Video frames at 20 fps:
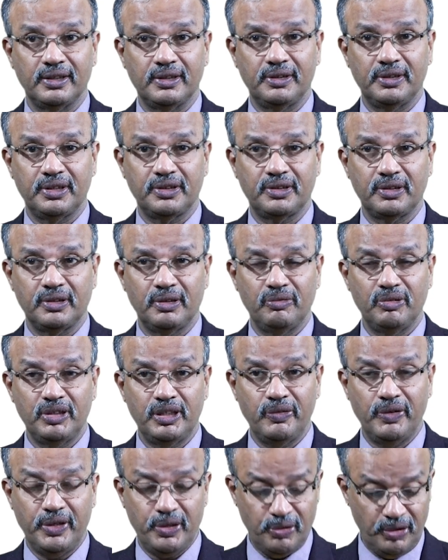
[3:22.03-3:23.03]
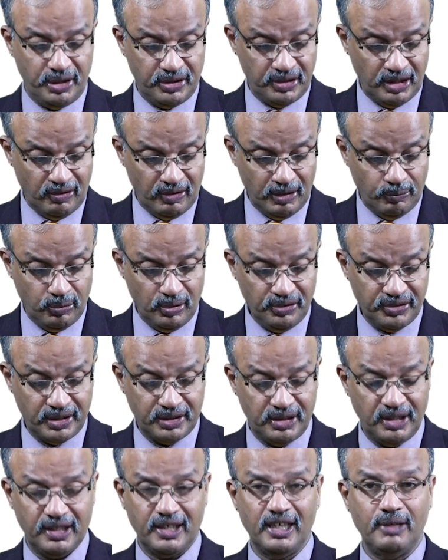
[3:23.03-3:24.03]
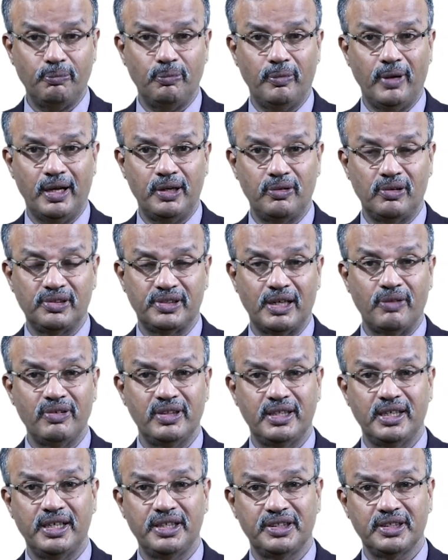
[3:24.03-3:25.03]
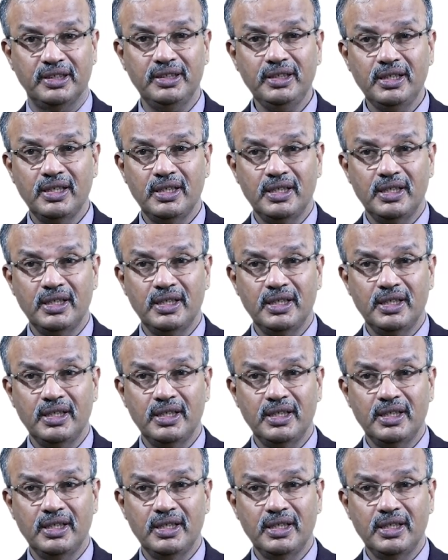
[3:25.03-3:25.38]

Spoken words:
It is with the video it is available. Surgical manual 7th edition